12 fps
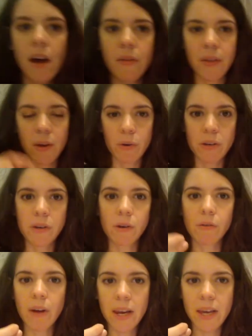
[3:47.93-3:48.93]
and then when you're
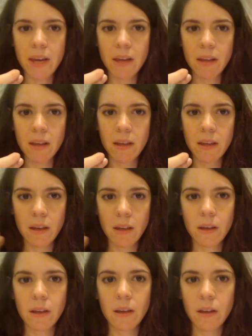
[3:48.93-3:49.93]
ready,
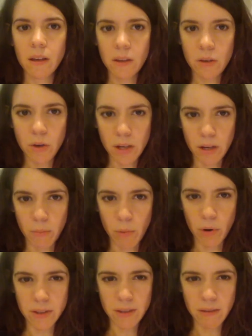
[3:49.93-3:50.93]
you can
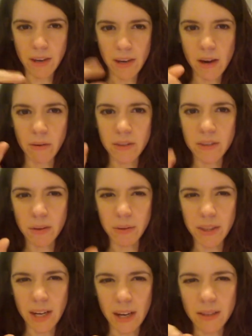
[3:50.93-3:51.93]
unpause the video and see
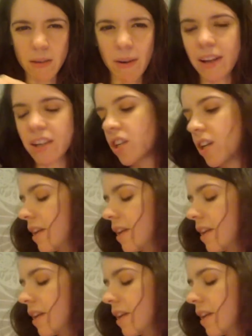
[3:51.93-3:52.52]
what the next direction